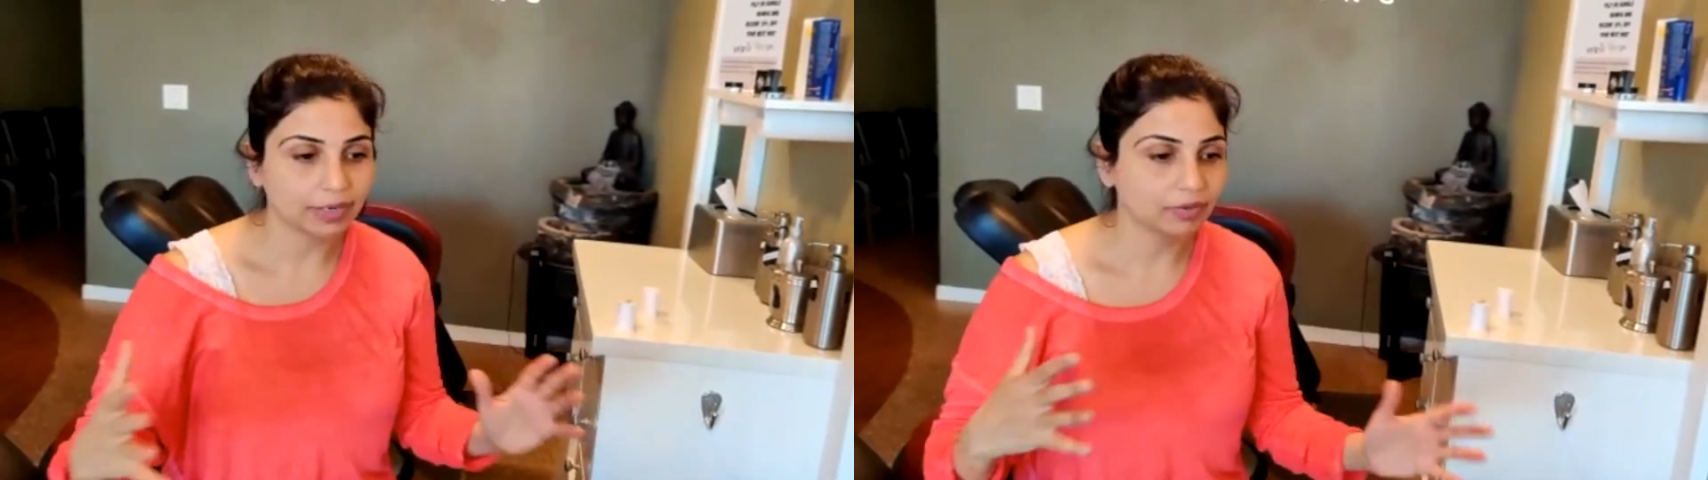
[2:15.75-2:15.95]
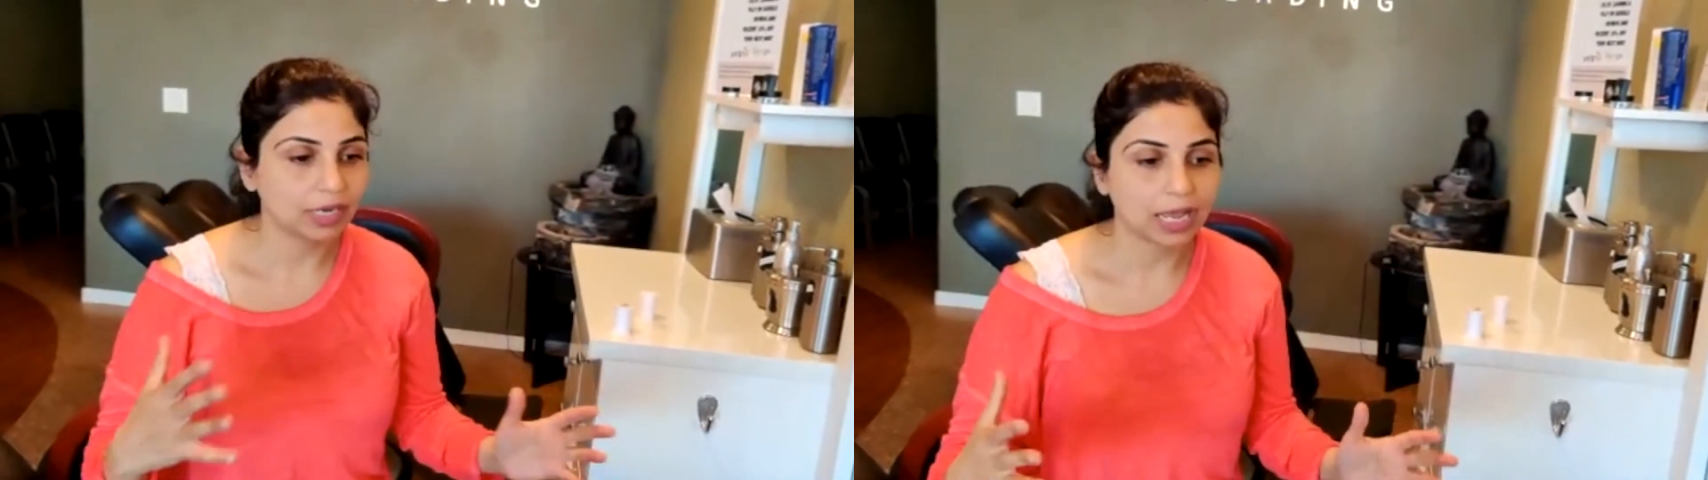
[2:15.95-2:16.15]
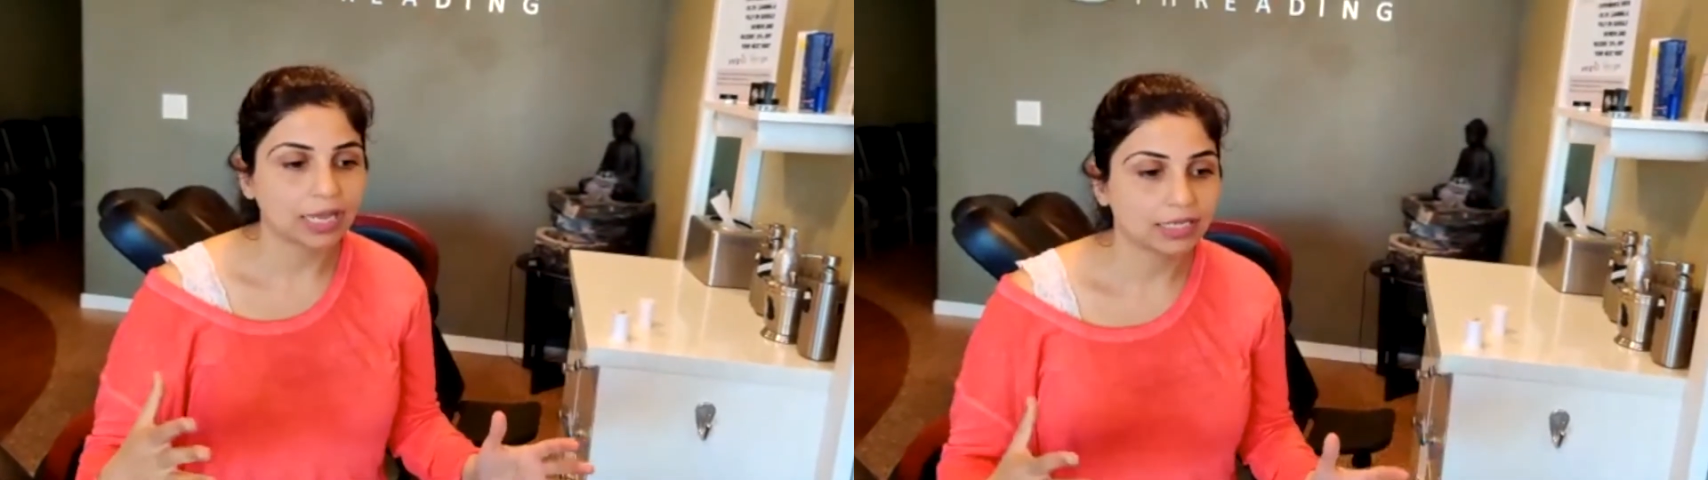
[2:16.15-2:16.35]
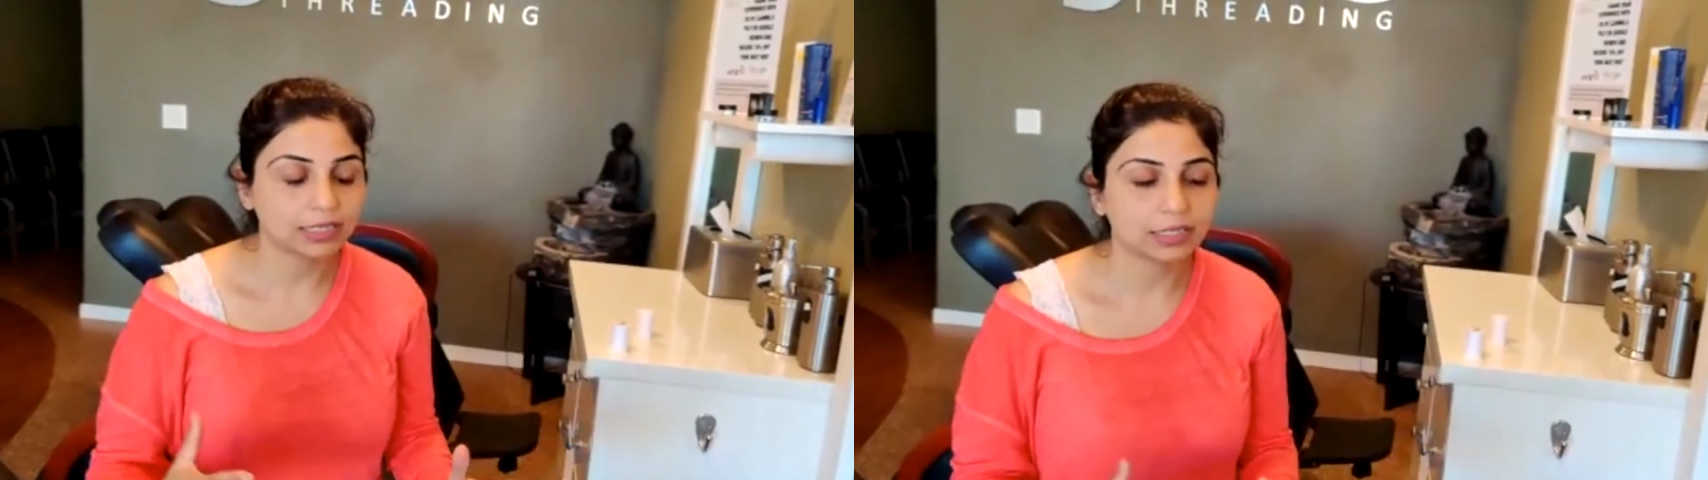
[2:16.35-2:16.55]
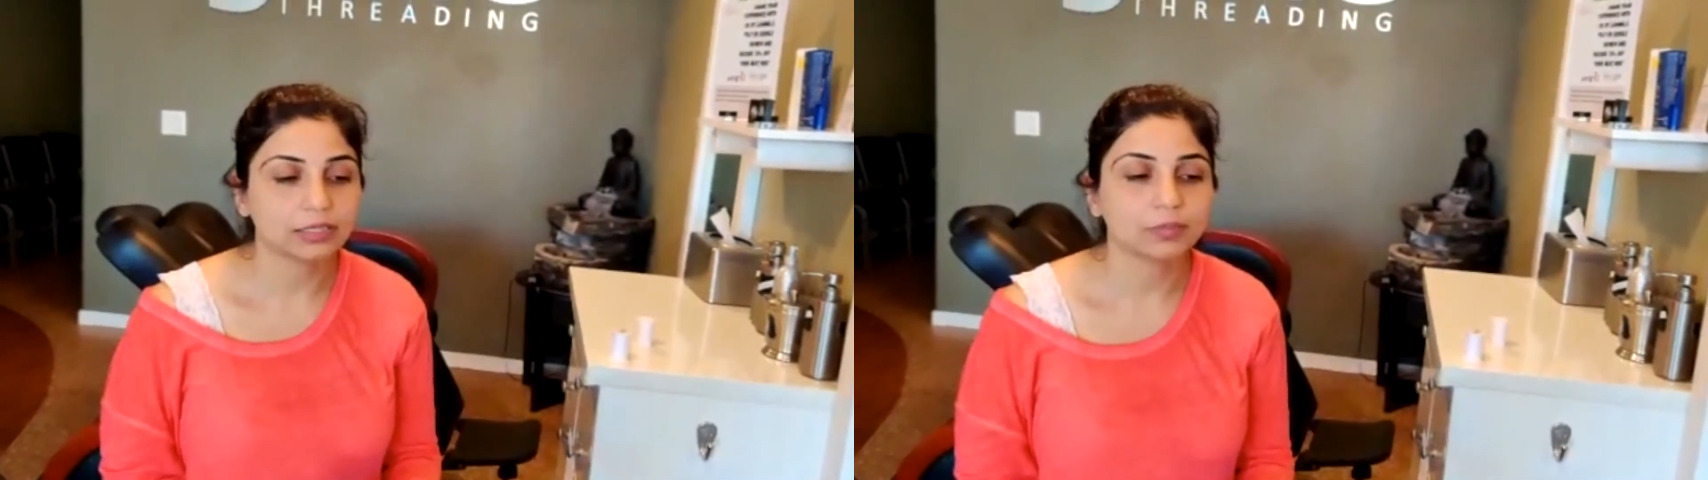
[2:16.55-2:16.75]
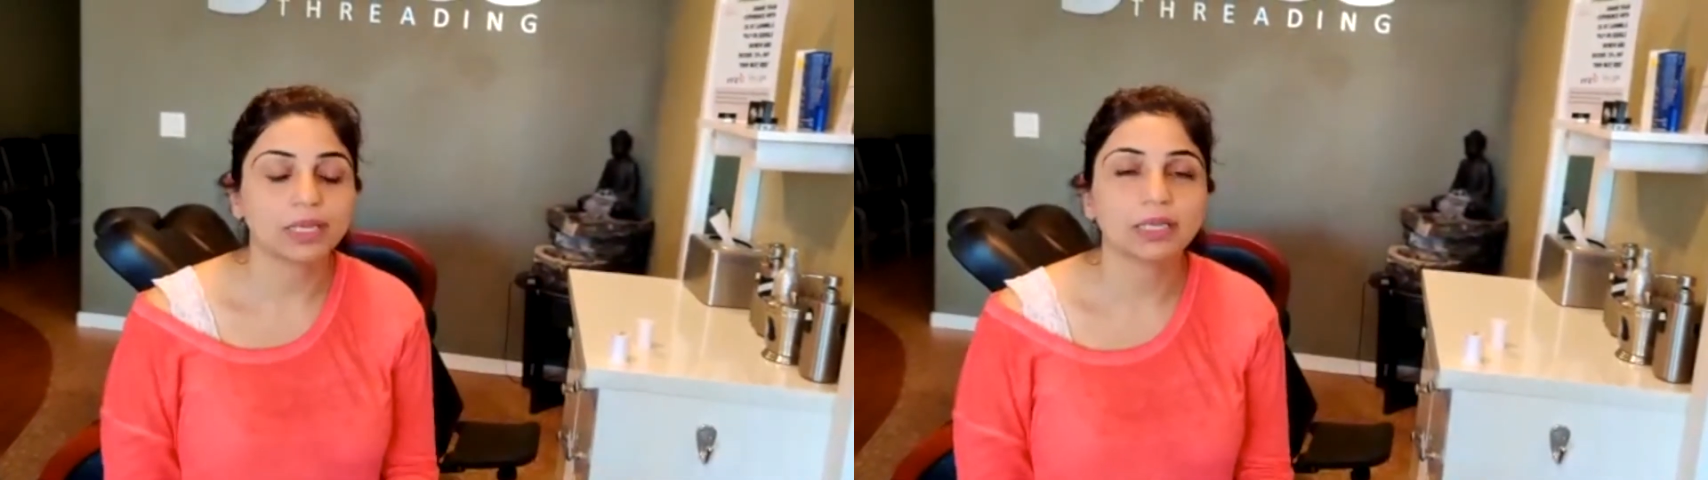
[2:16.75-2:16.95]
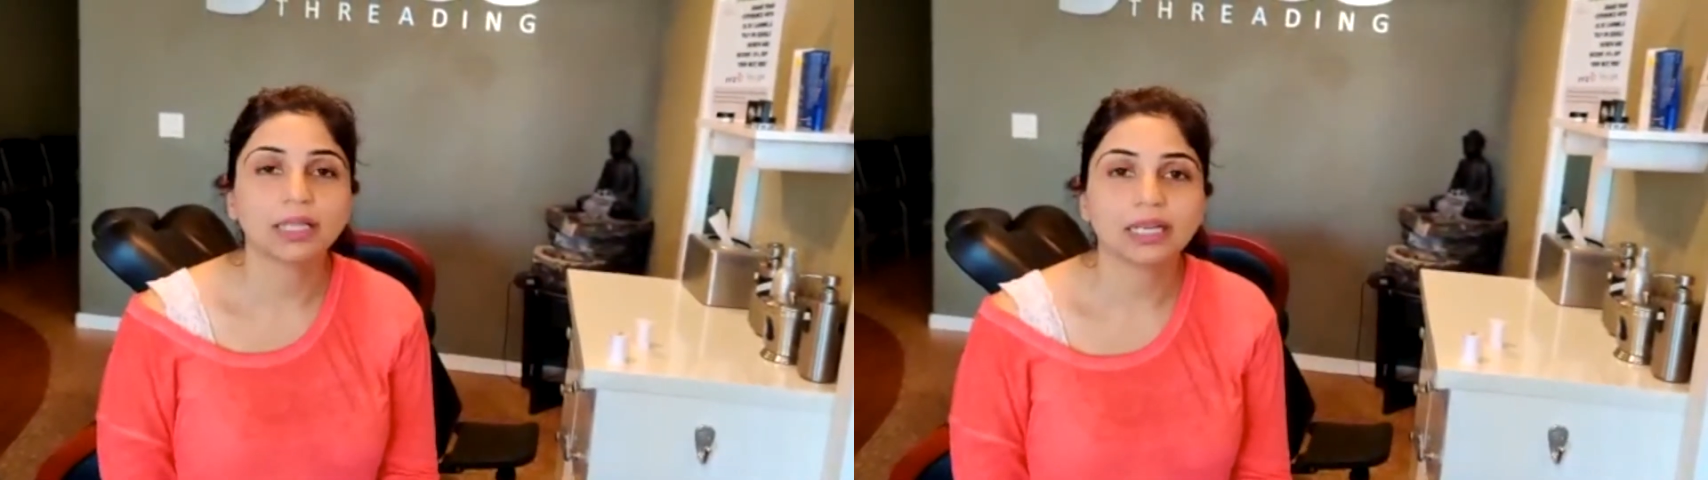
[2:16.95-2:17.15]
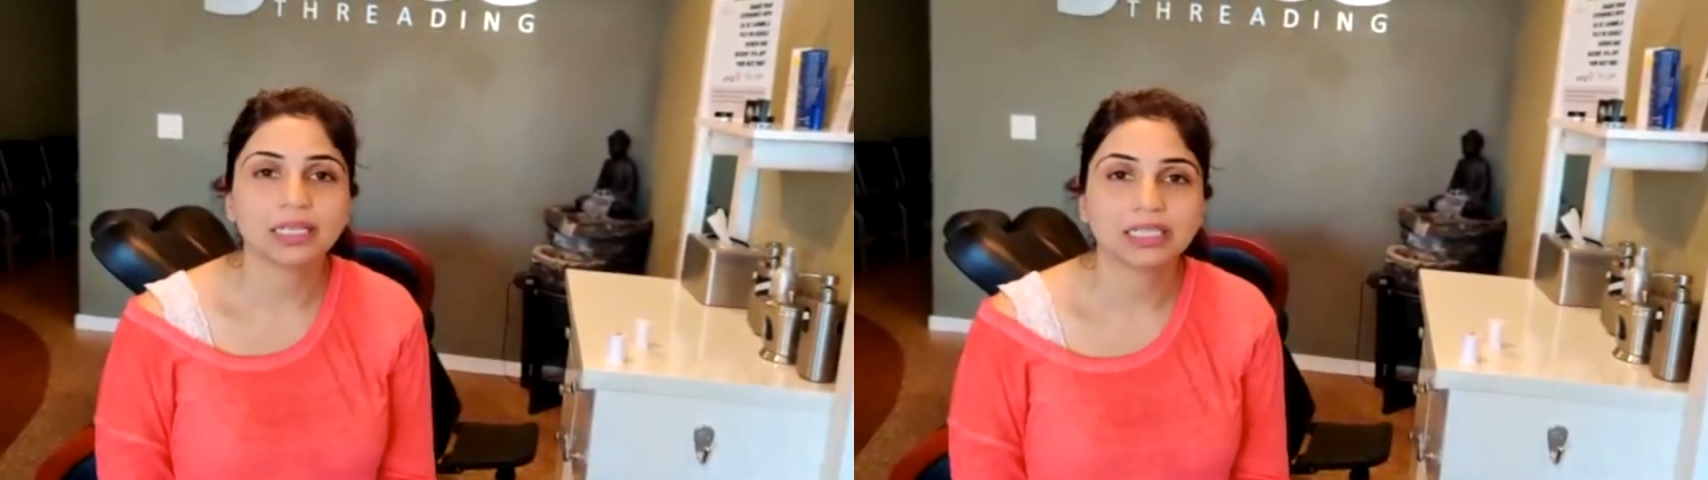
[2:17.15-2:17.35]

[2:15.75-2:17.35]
realizes me that it